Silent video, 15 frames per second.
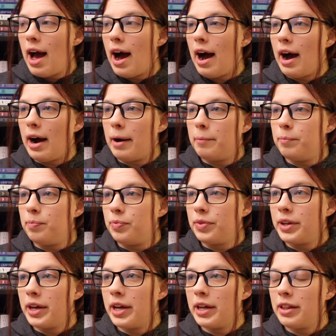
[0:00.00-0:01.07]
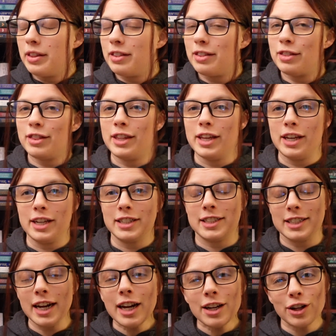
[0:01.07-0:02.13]
um, the
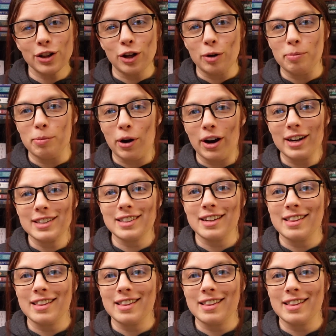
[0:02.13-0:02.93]
standalone books